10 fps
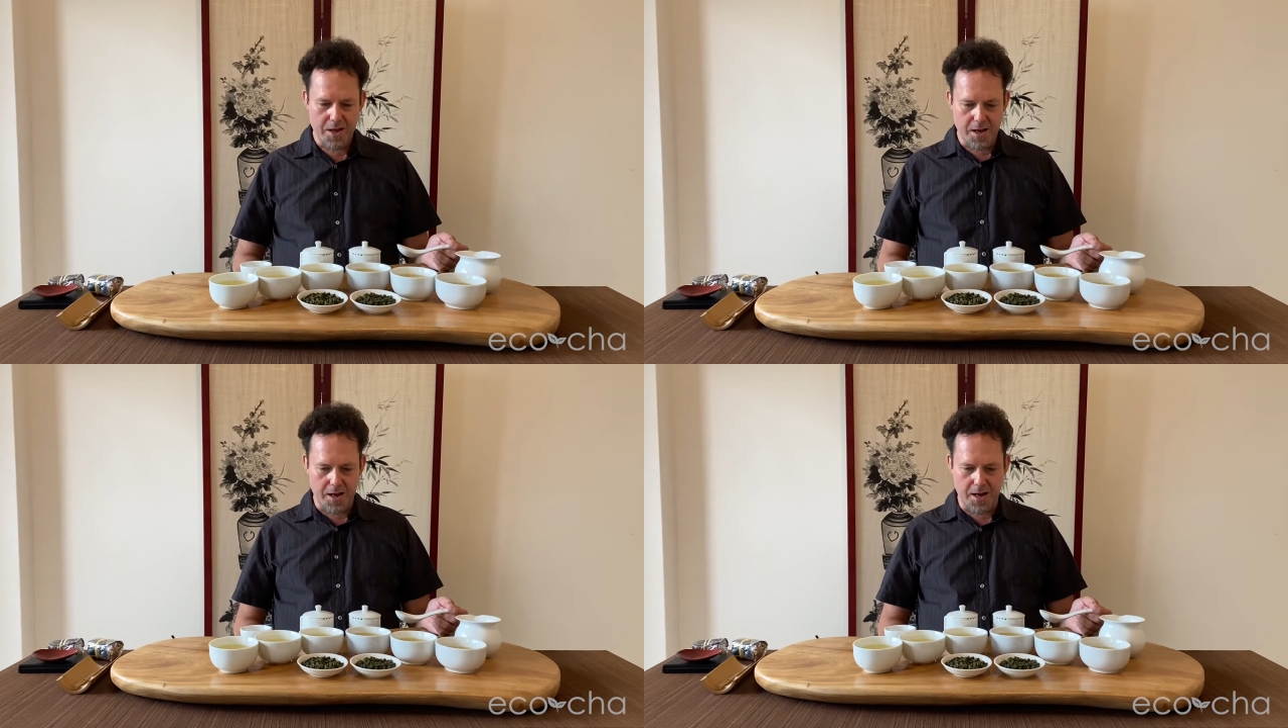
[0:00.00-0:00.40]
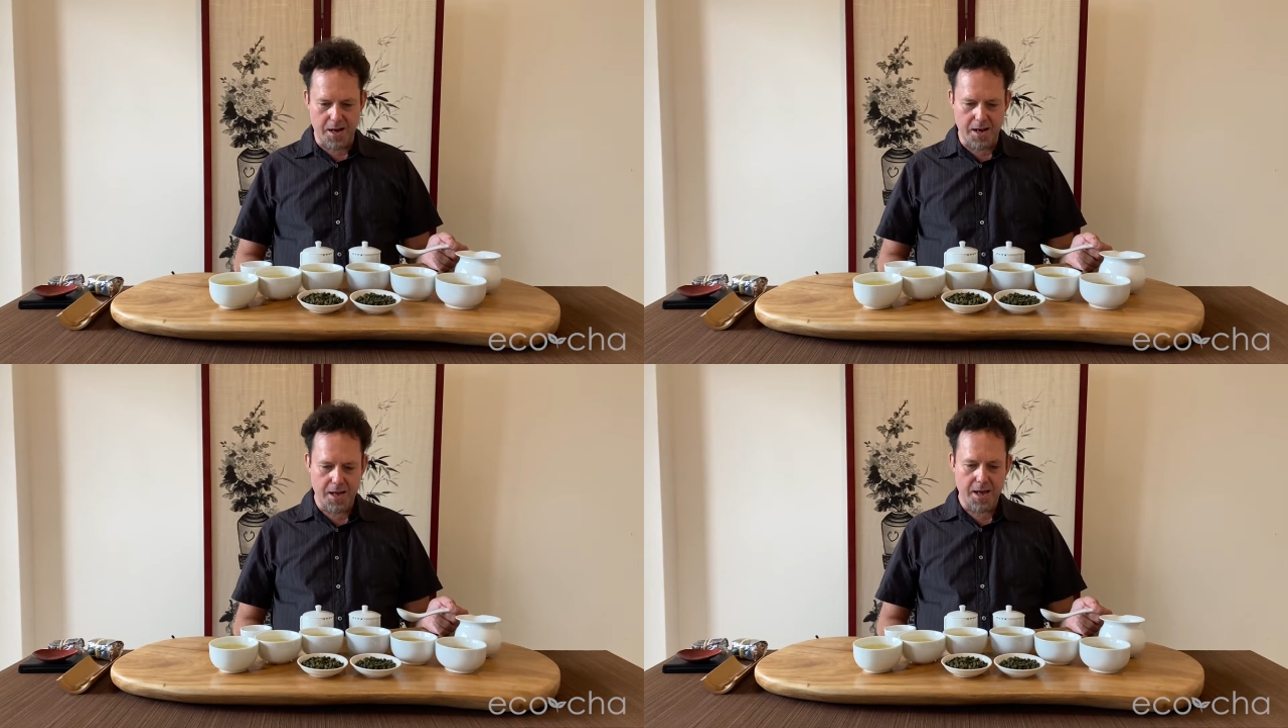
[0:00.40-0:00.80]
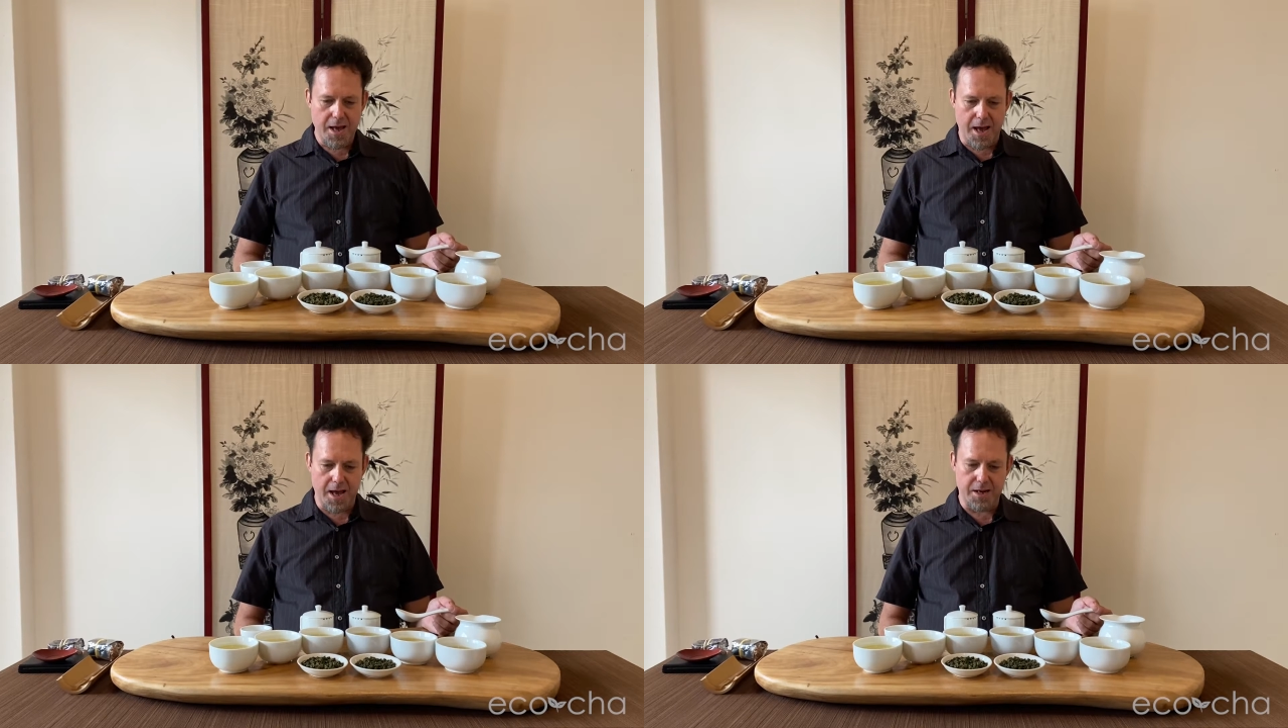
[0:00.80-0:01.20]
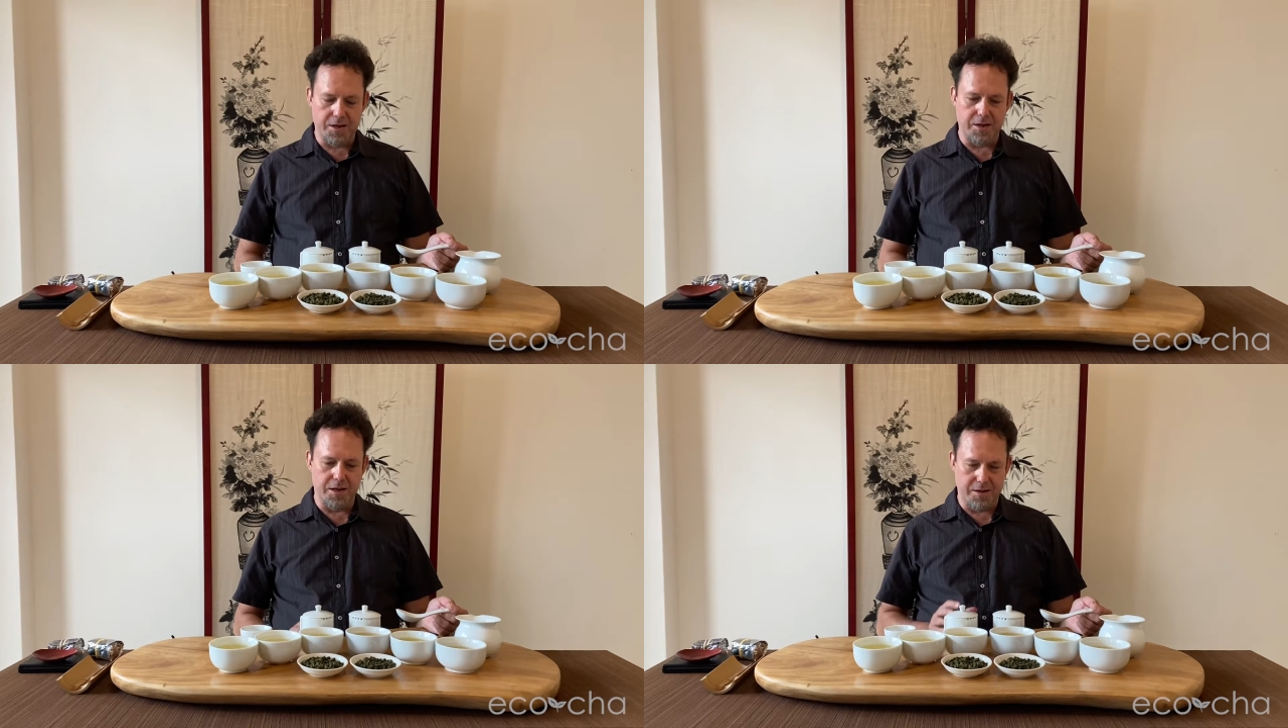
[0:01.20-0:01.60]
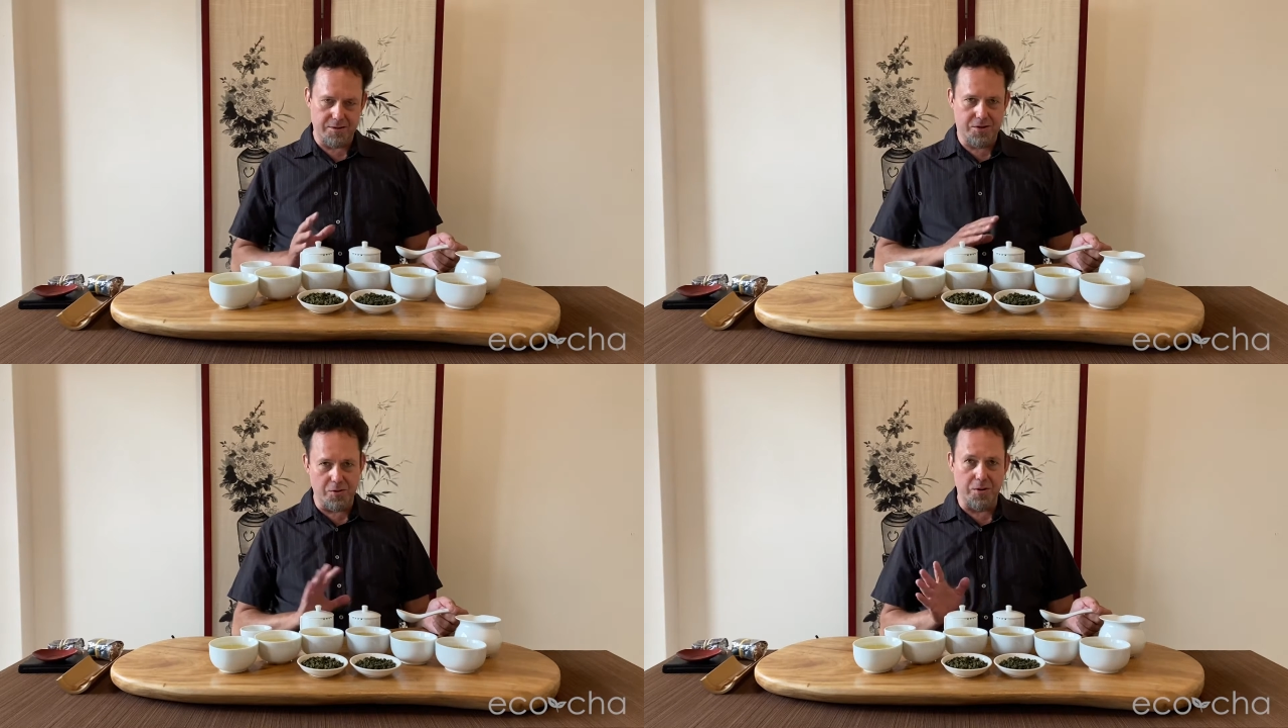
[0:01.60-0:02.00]
and
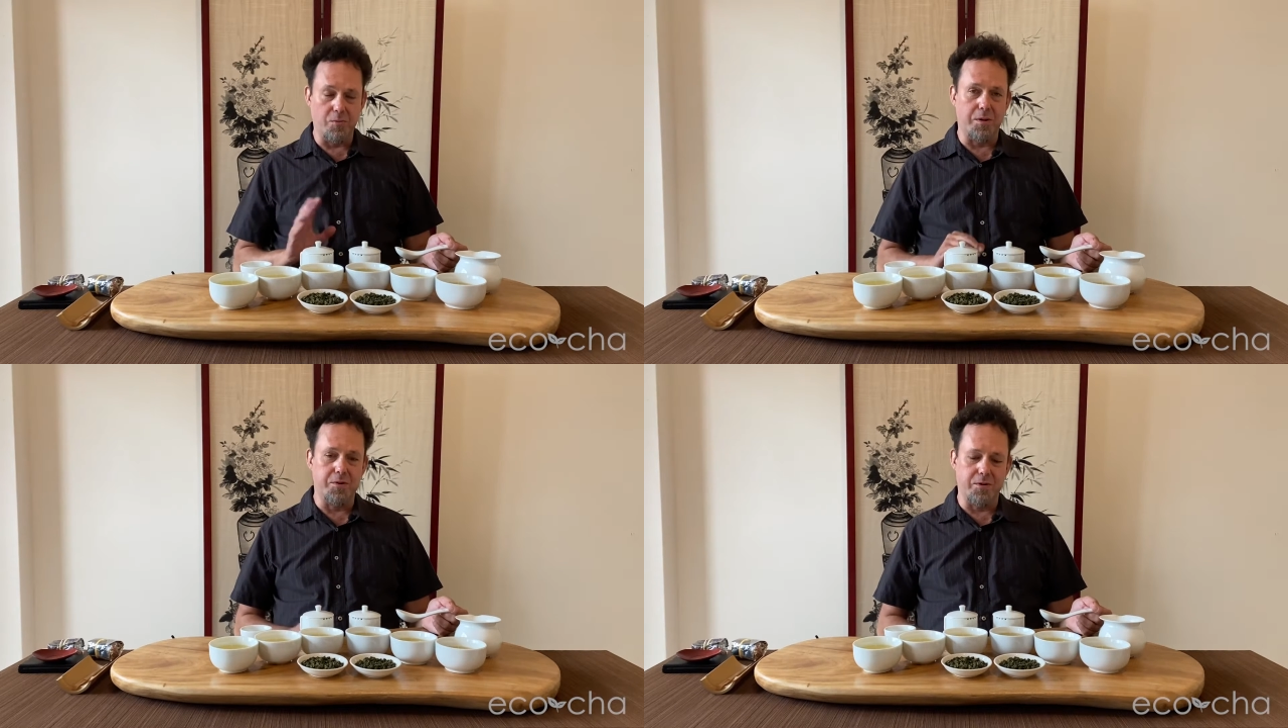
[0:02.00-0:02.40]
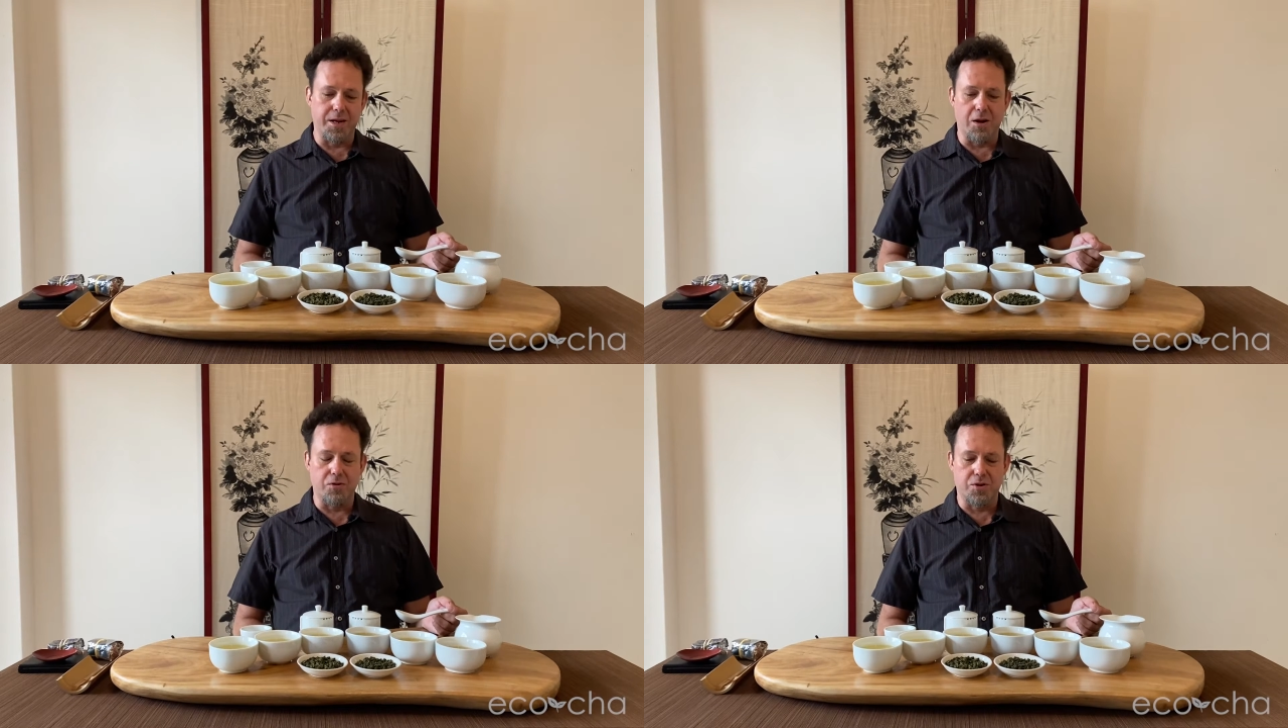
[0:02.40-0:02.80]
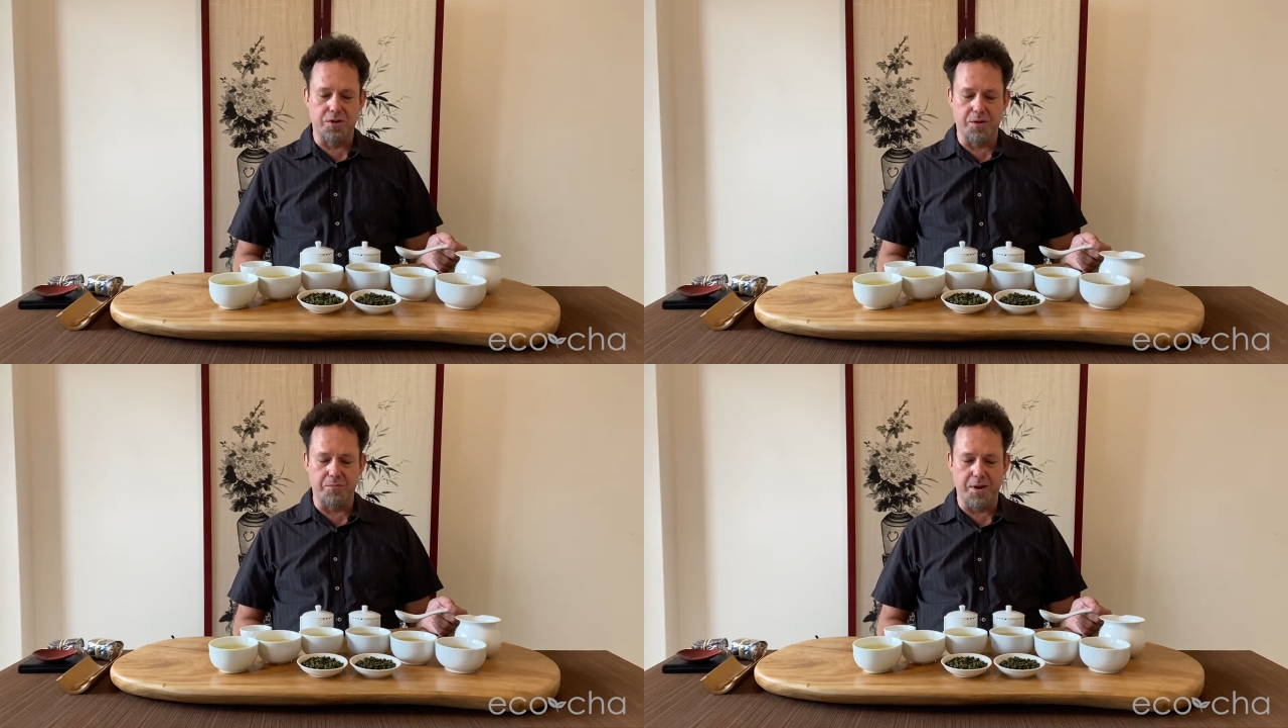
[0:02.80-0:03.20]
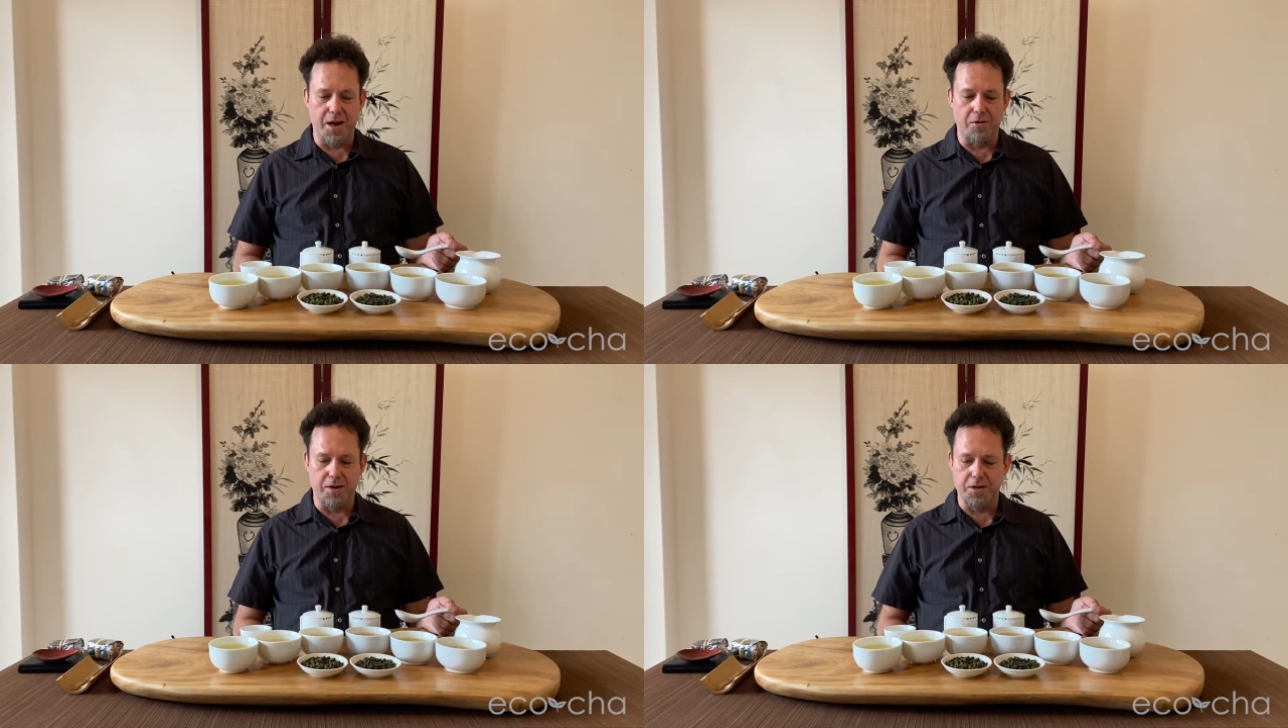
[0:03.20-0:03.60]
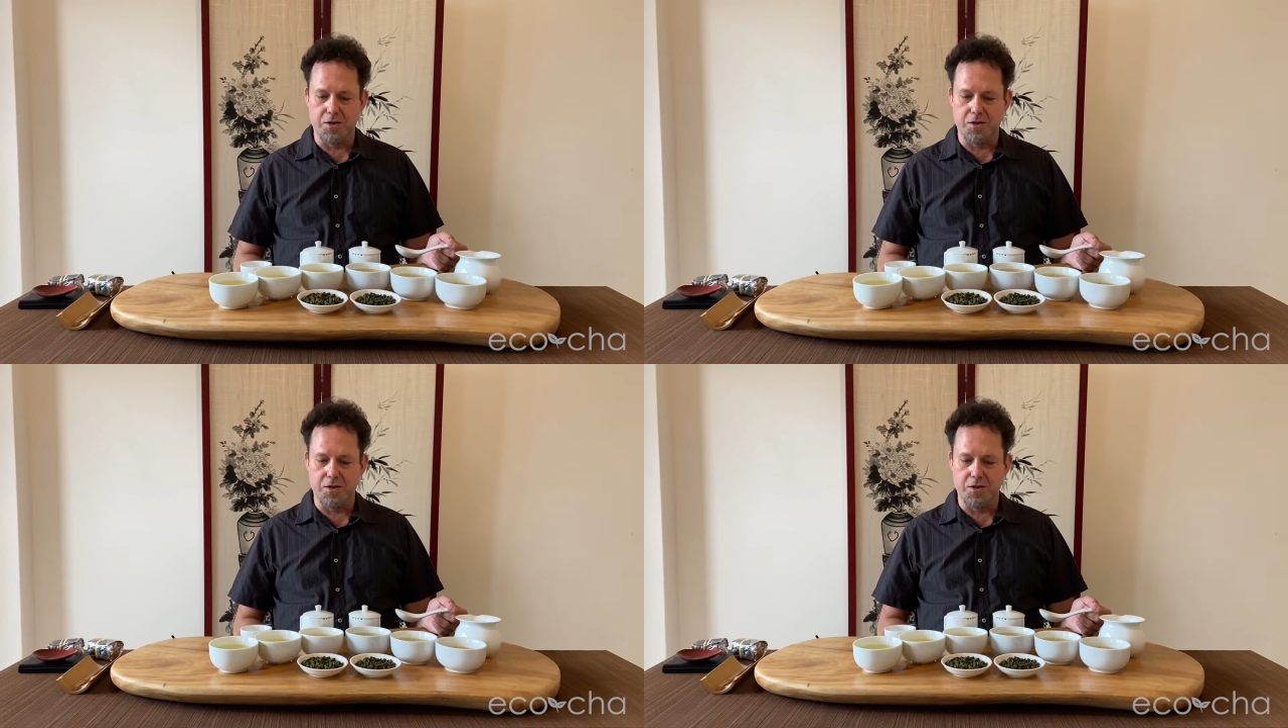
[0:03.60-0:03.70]
doing what I'm doing now, which is comparing.